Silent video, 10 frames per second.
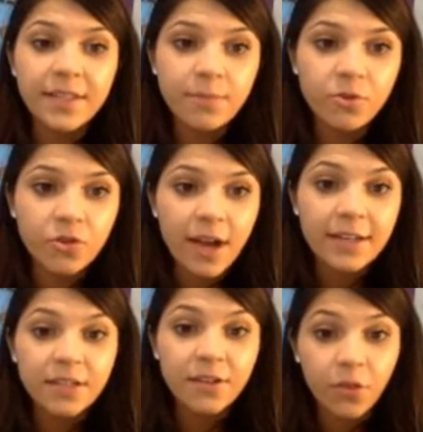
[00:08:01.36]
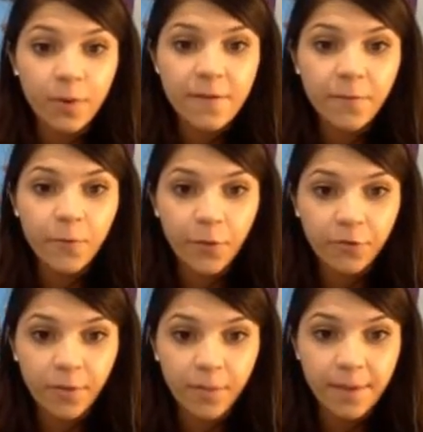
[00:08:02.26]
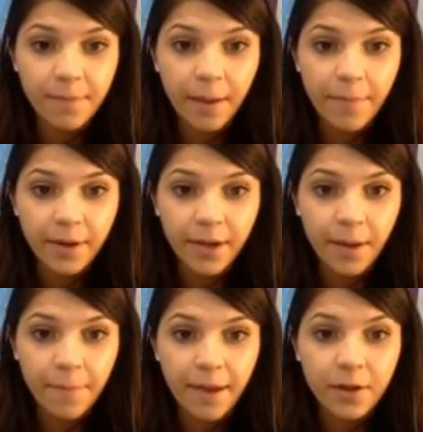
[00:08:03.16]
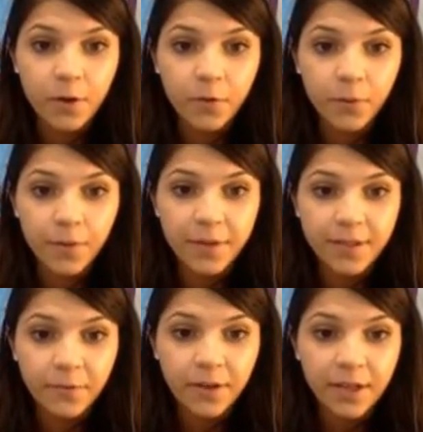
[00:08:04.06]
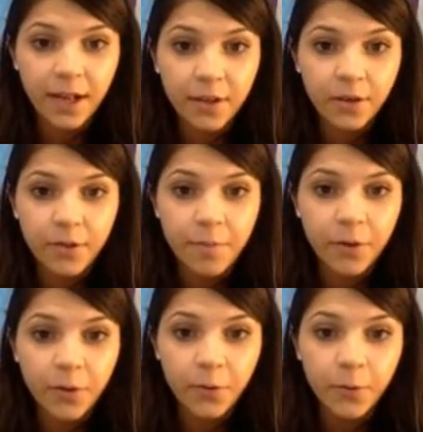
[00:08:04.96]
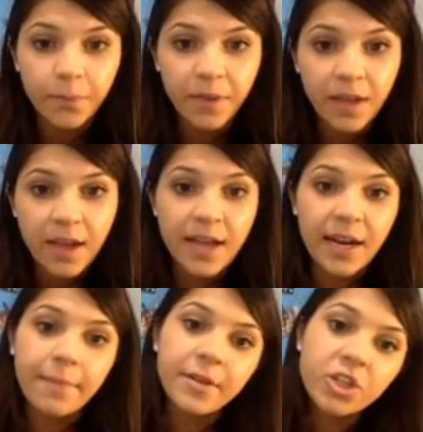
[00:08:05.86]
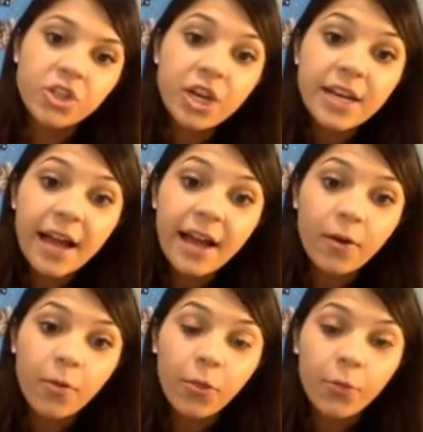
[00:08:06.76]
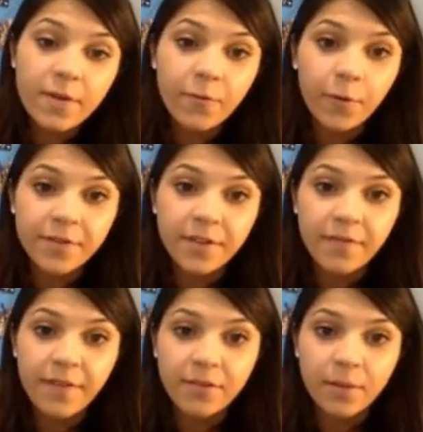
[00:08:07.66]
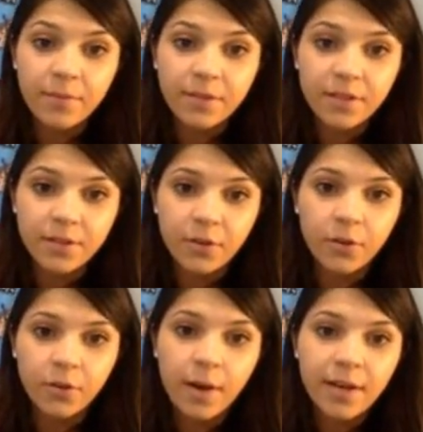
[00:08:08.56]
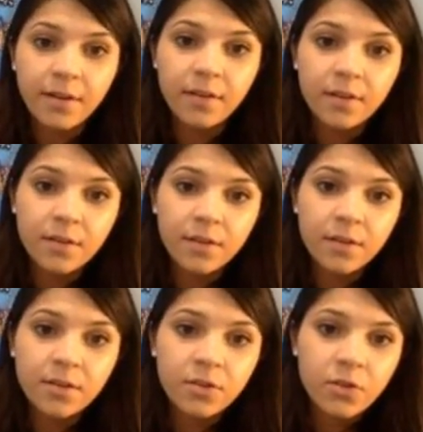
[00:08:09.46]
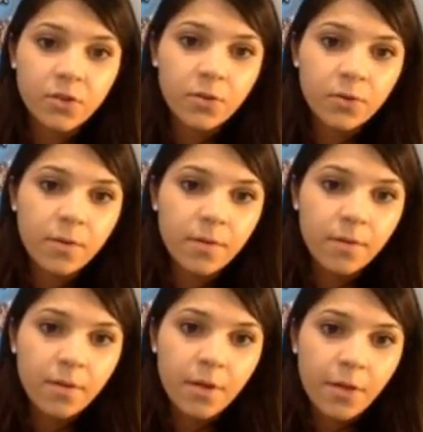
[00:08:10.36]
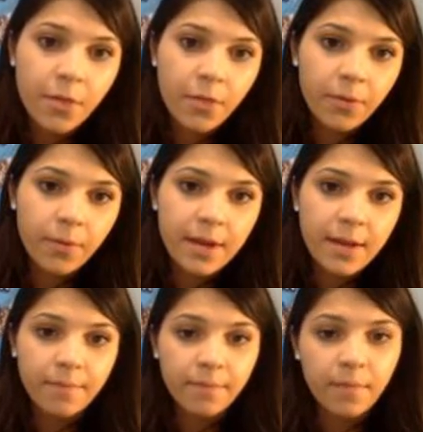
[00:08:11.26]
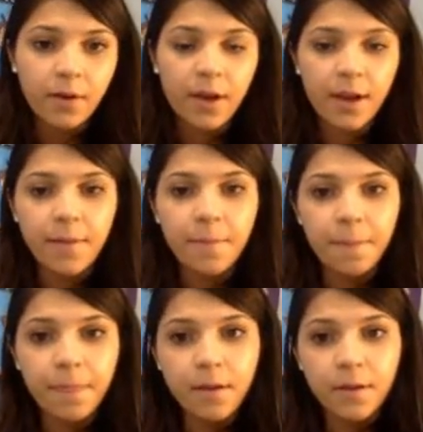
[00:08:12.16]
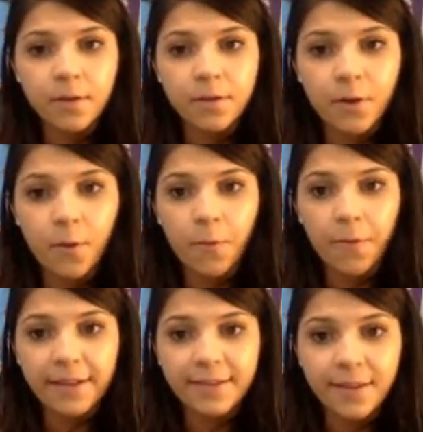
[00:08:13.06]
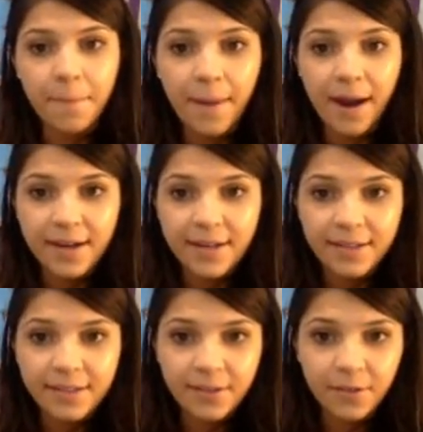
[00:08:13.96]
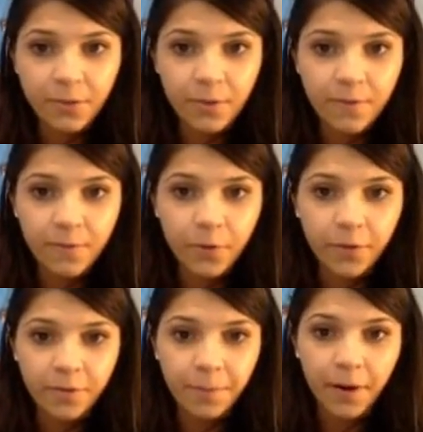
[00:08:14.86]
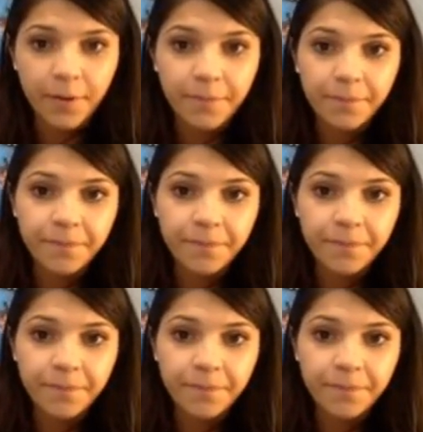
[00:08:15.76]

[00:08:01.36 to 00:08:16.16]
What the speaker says: subtract 3/4 from it, I'm going to come back over with a different color, the blue, and I'm going to shade out 3/4 of that. So I'm just going to circle 1, 2, 3. Okay, so that's the minus 3/4 part.